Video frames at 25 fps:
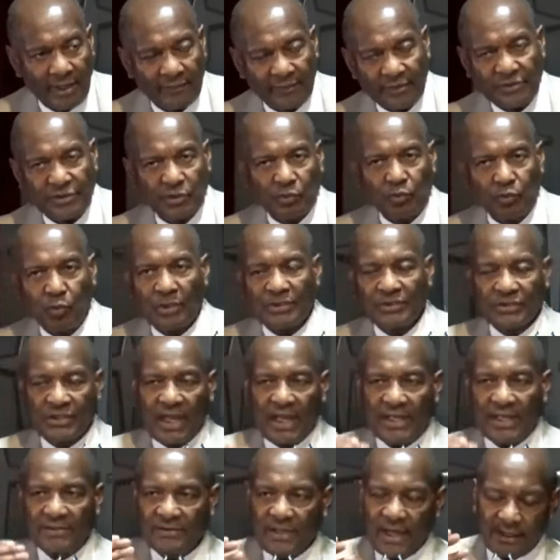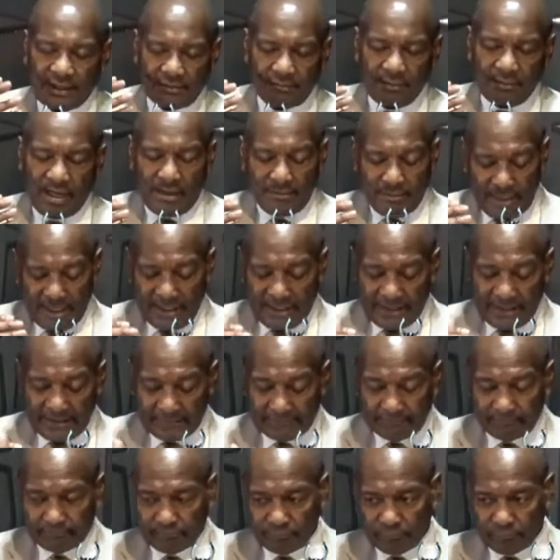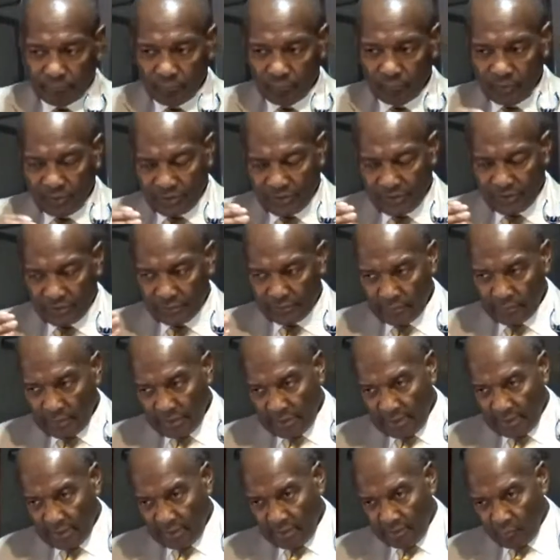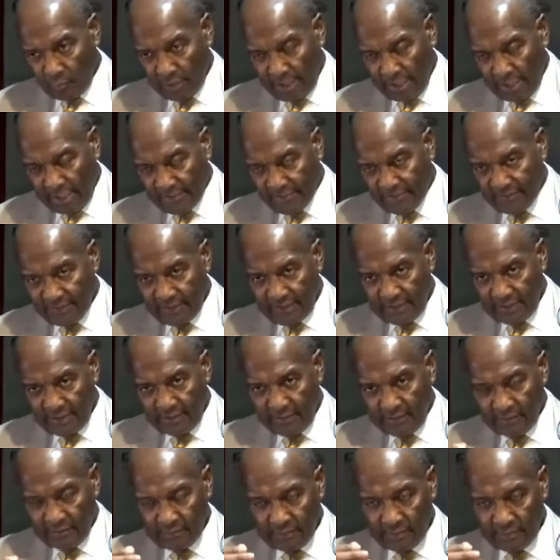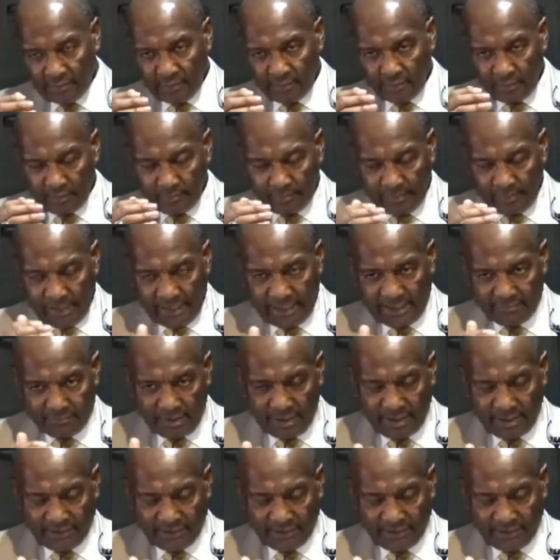this is what stands out in my mind. This is what I see the main